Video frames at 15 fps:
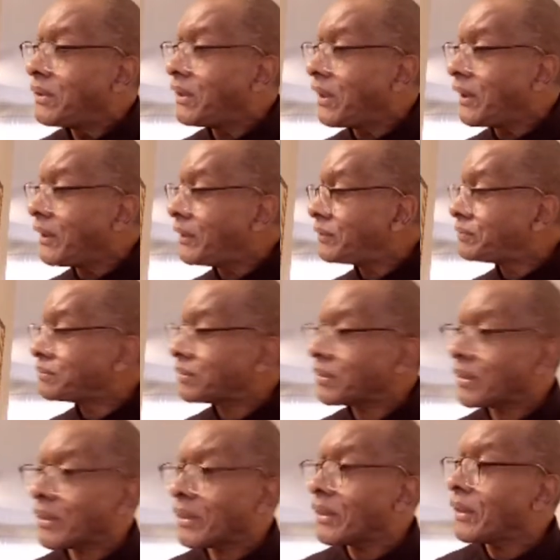Yeah,
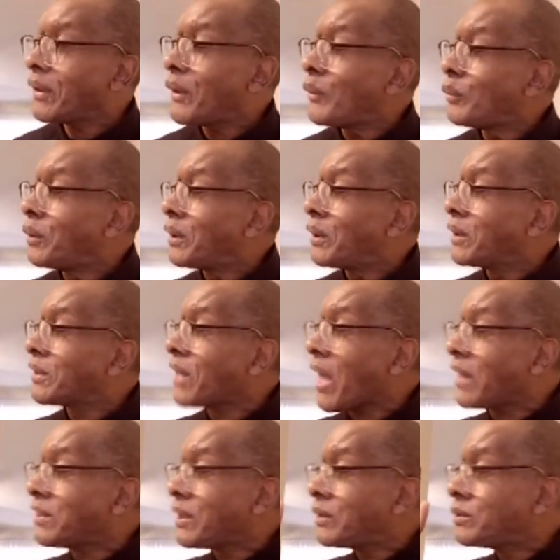we
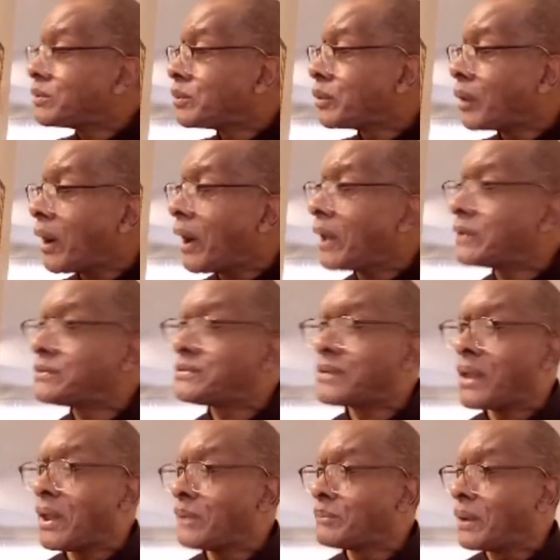got to
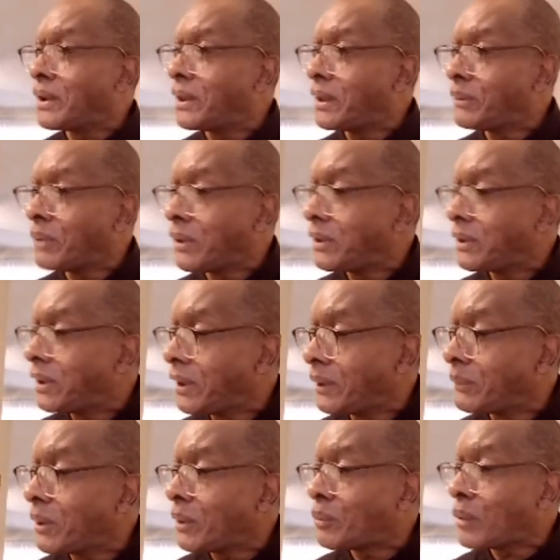trust and believe in
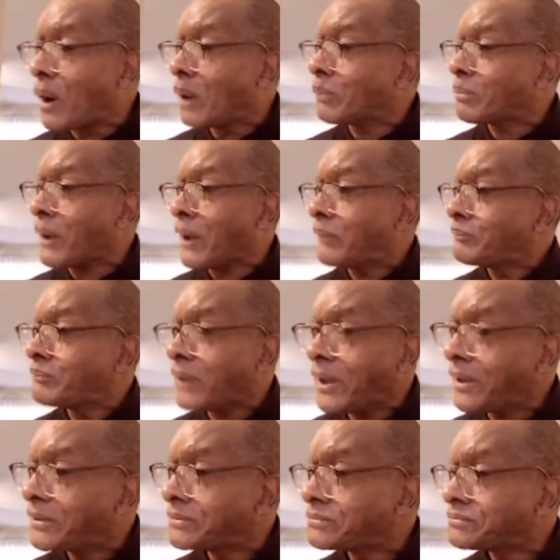Him and walk by
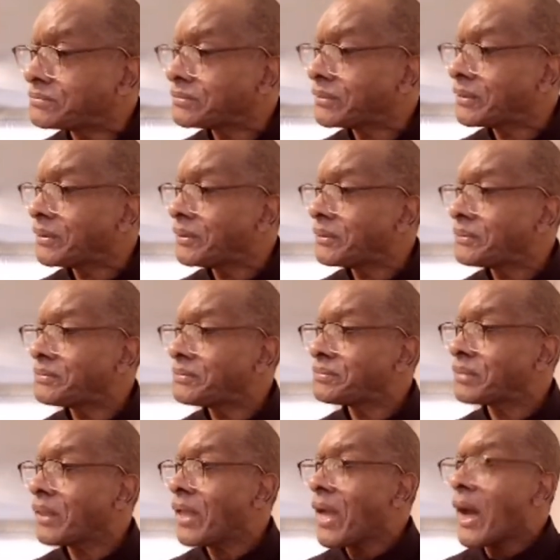faith.
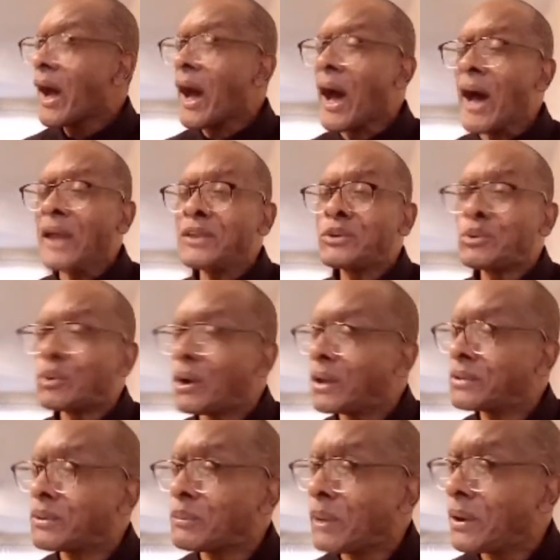I
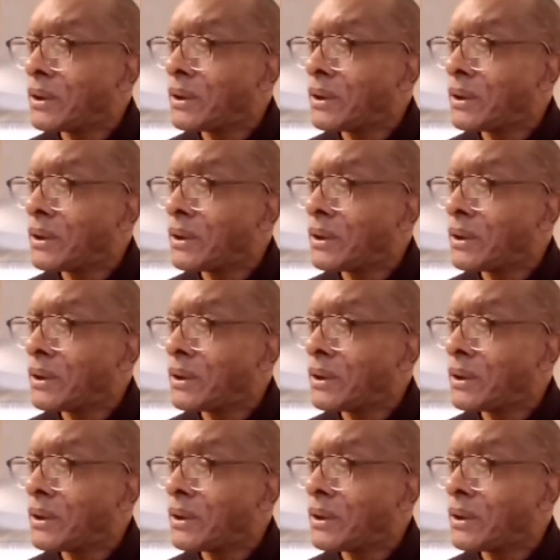trust and